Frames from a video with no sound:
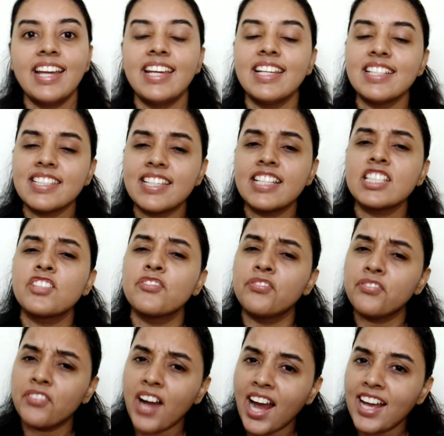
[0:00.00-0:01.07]
in just
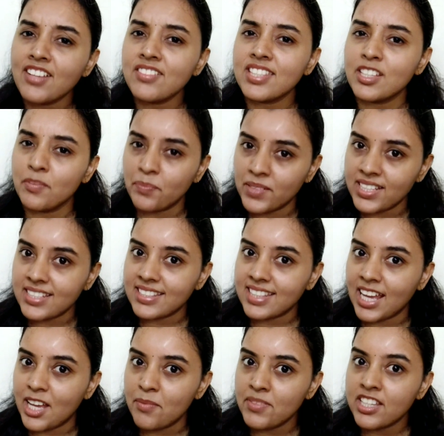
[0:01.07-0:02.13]
5 simple
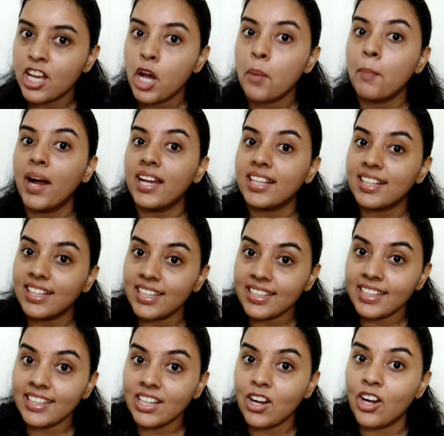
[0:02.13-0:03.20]
steps by
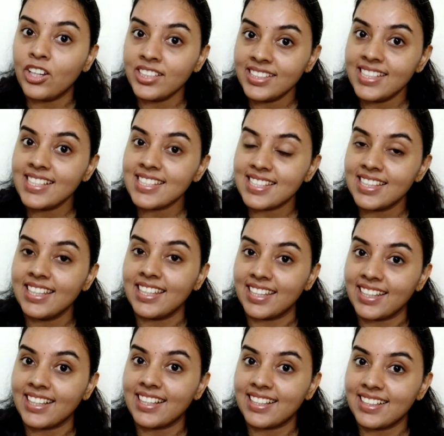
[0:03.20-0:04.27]
clicking on this link.